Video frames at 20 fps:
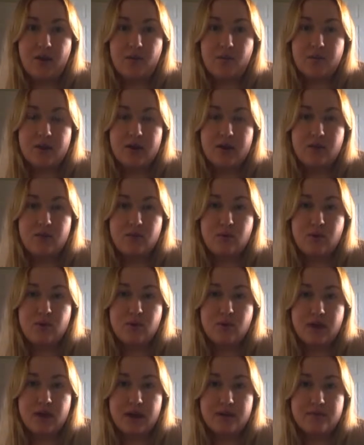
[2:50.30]
When I
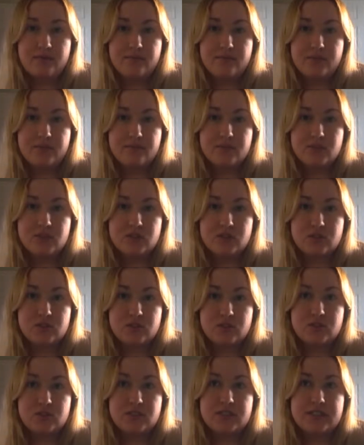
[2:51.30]
woke up from
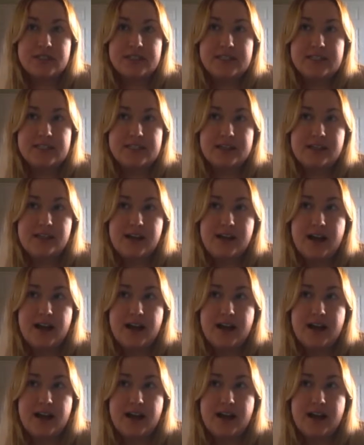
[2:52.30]
surgery,